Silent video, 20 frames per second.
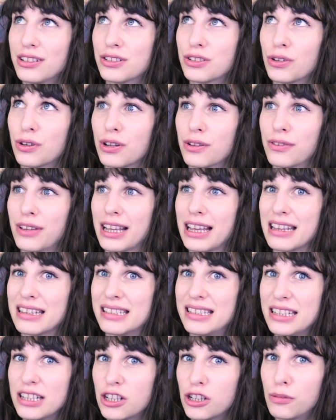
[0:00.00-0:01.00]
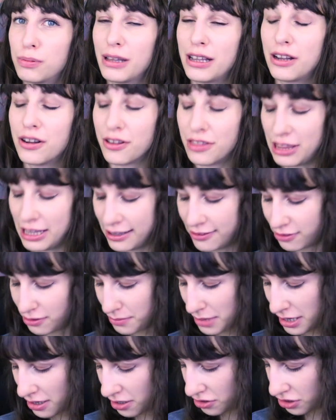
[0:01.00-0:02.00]
sort of like a single player thing for
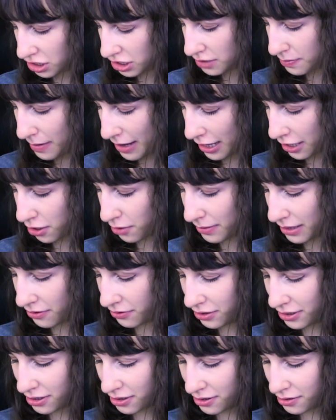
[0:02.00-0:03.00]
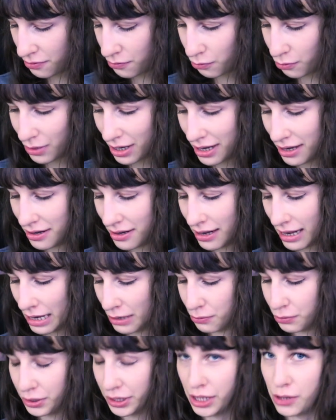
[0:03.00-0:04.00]
me to just peck around on when I
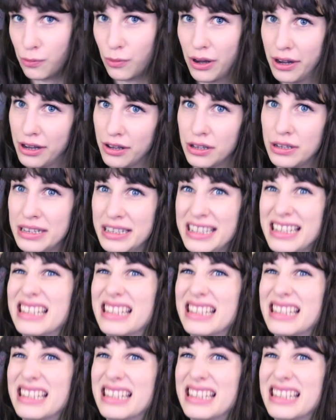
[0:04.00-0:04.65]
really want to